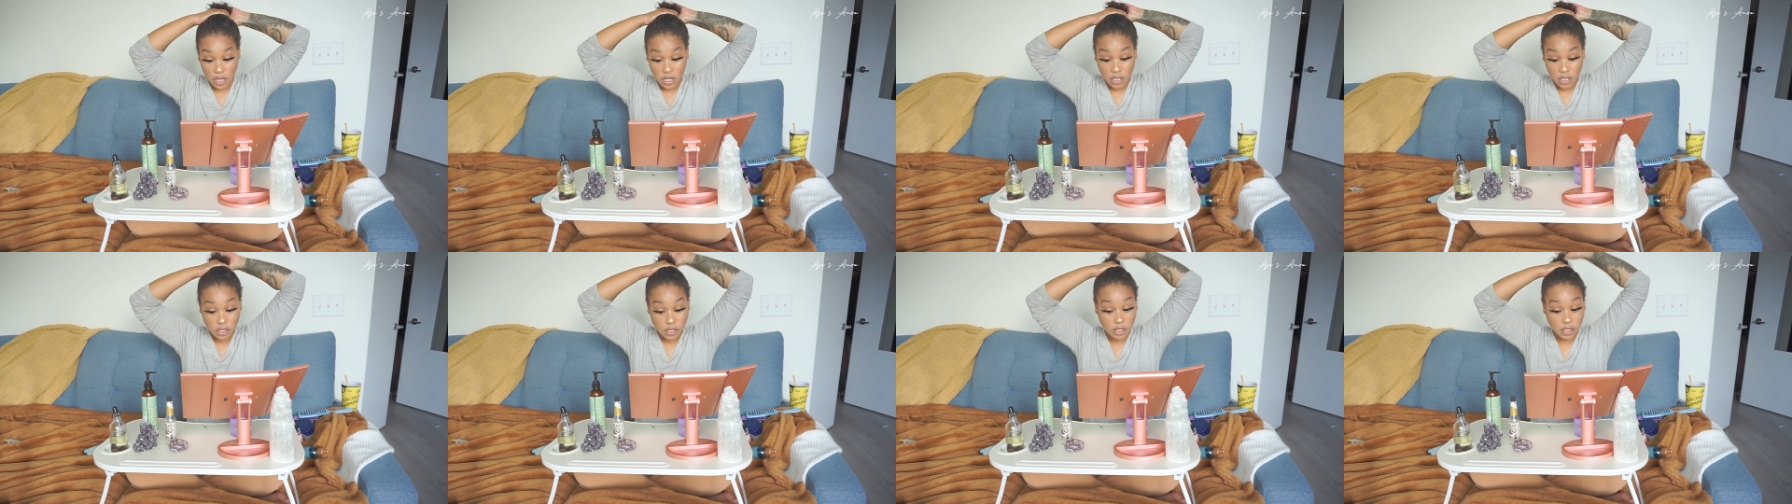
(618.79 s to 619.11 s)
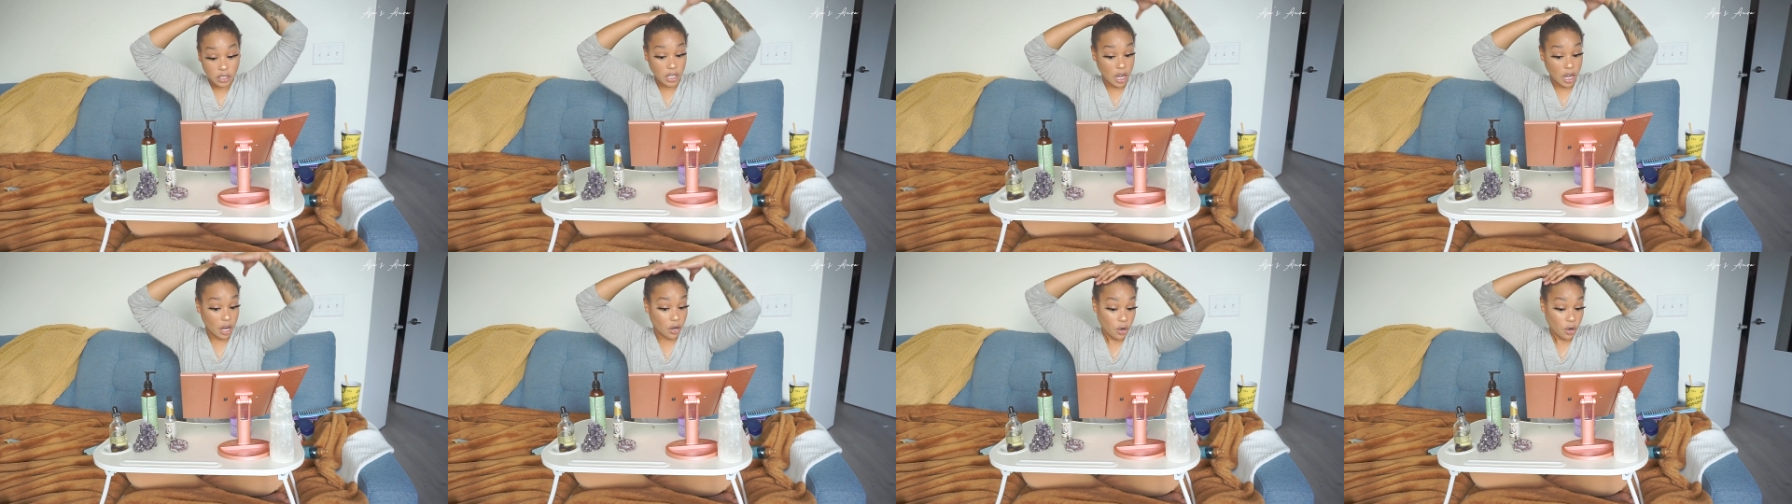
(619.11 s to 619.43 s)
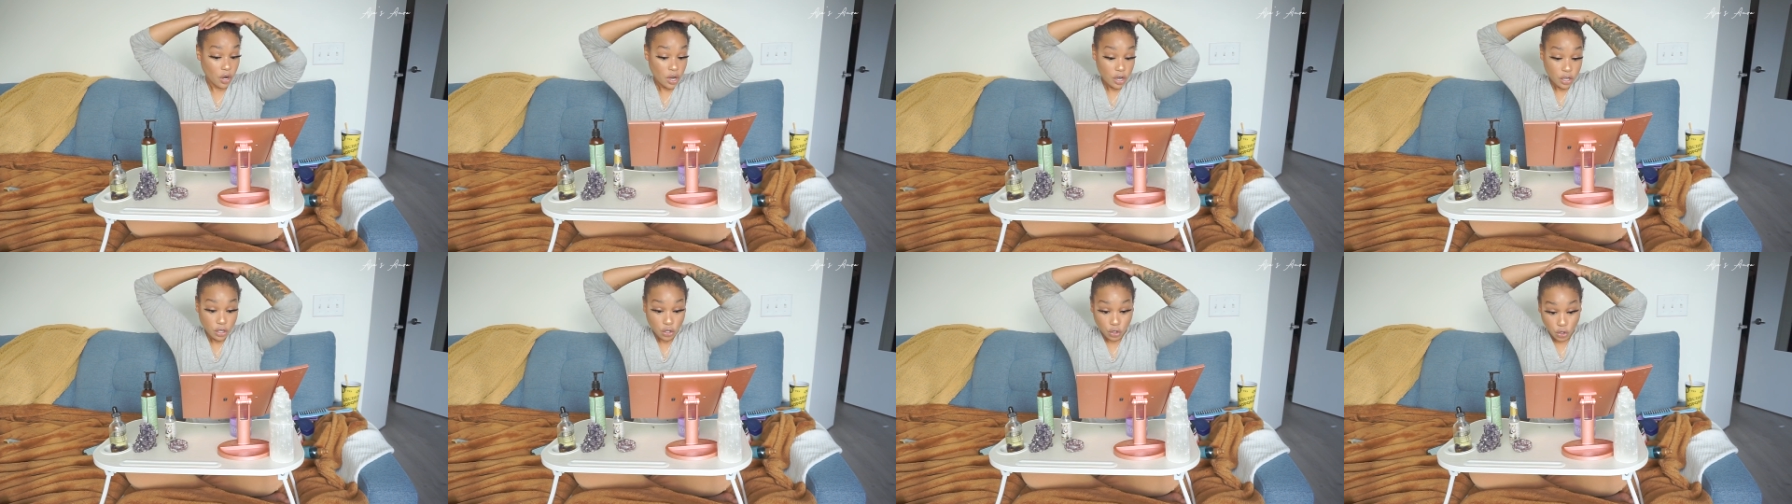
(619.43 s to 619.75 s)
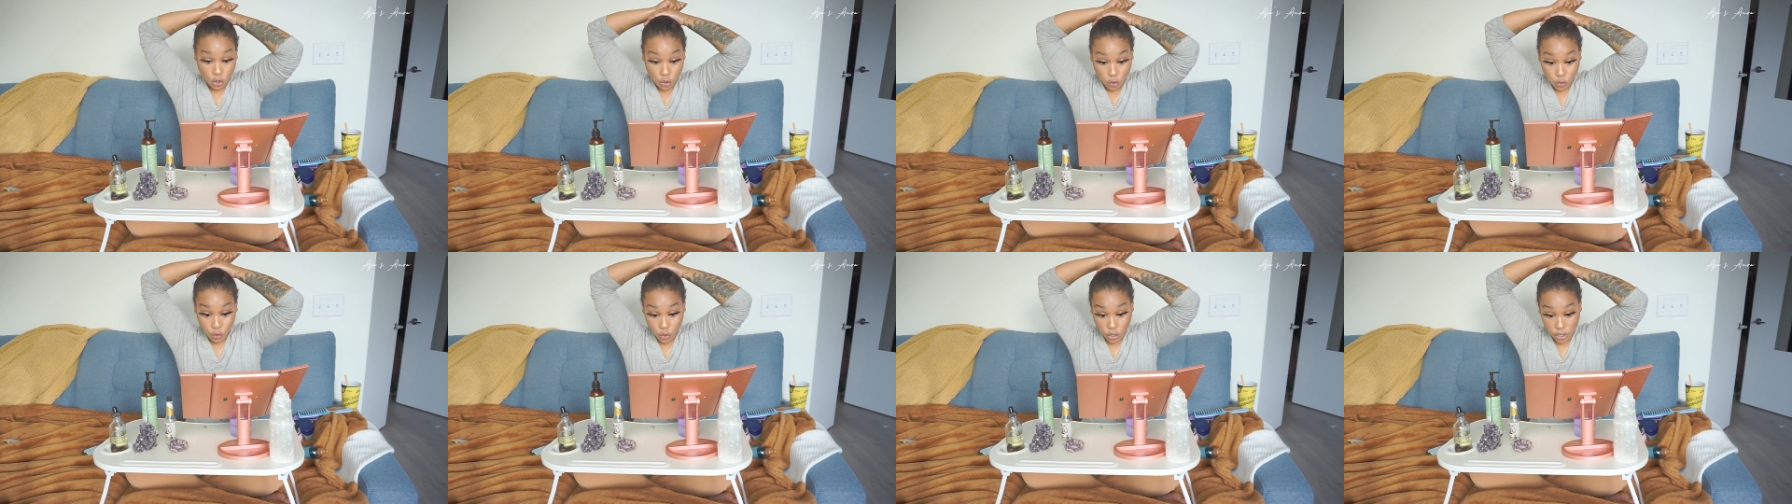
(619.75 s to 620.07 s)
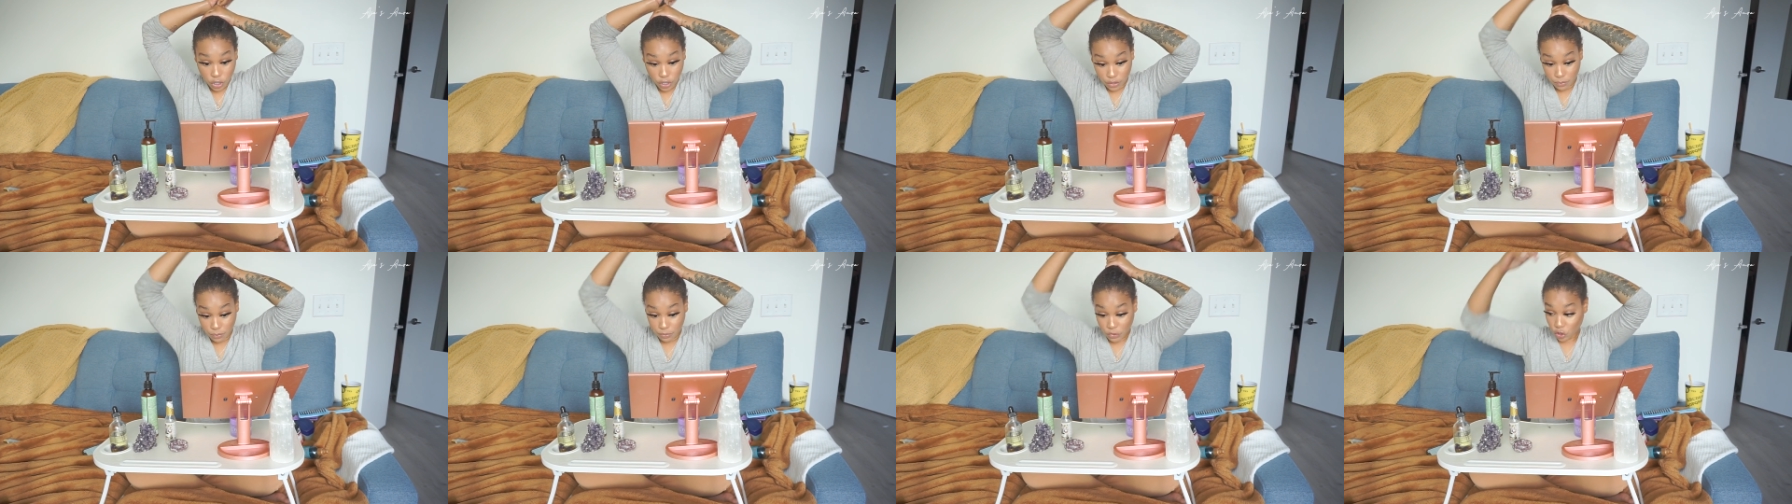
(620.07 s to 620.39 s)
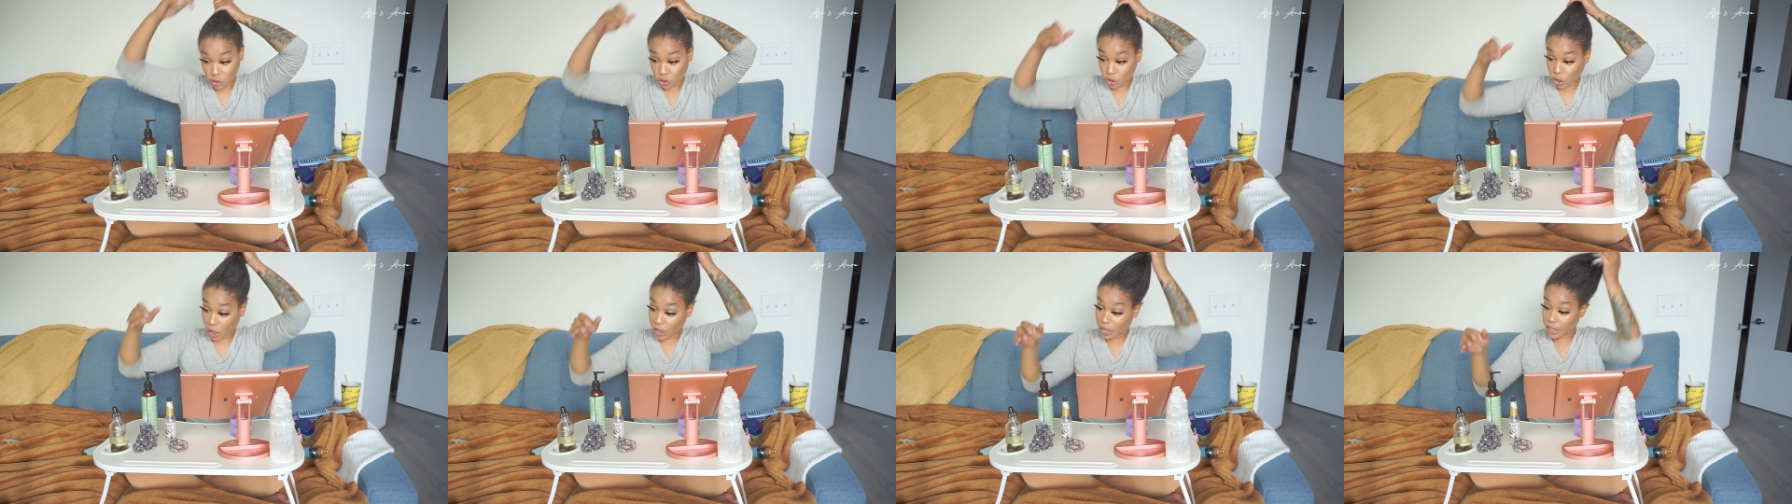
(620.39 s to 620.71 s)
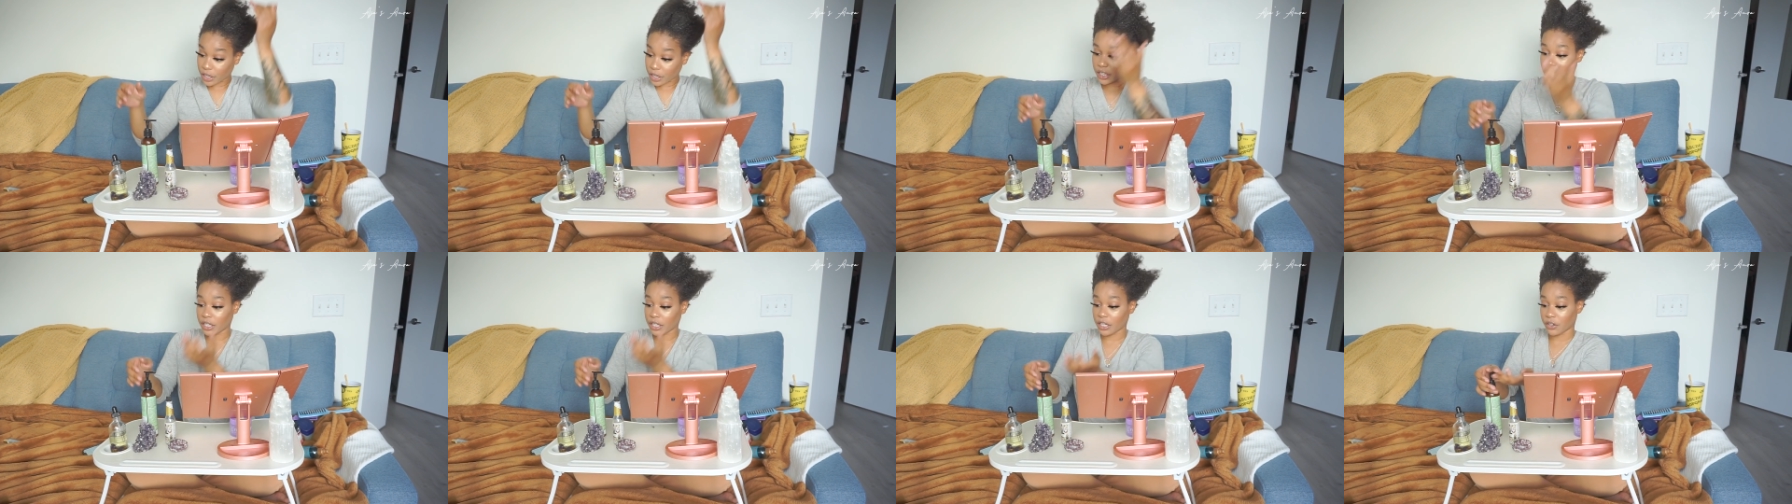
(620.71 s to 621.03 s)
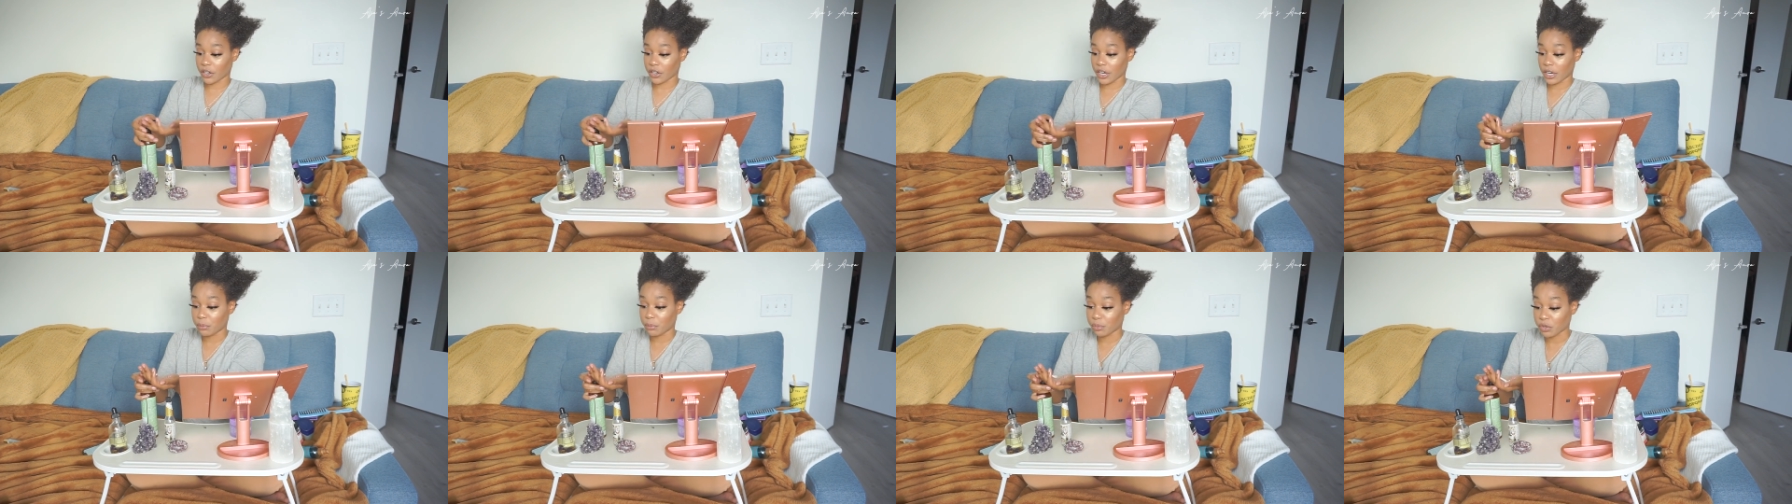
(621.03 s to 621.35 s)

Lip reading: So you could start hearing